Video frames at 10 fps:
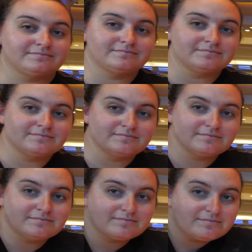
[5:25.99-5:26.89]

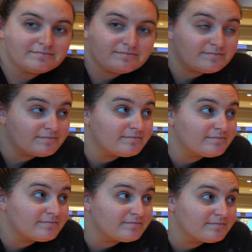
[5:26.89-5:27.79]

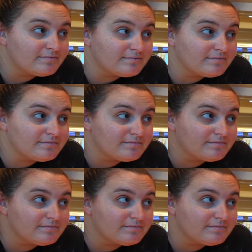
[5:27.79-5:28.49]
(not speaking)